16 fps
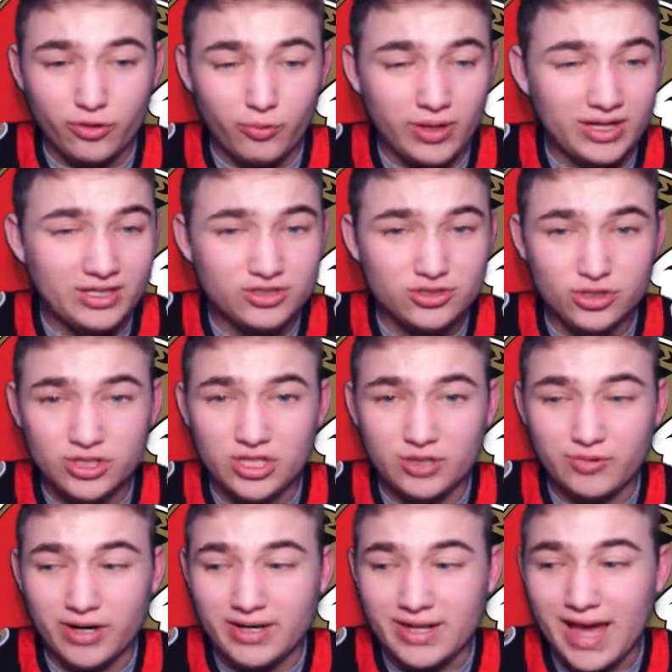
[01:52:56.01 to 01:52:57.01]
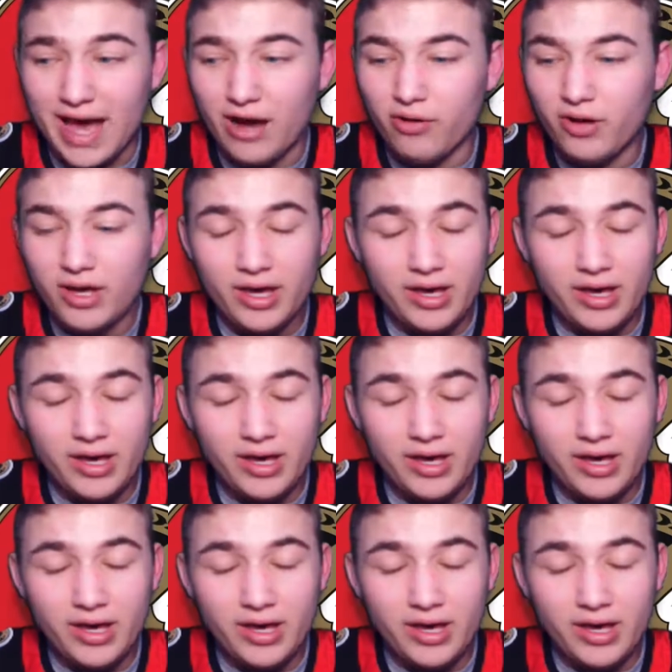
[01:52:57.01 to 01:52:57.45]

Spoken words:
way he's looking right now,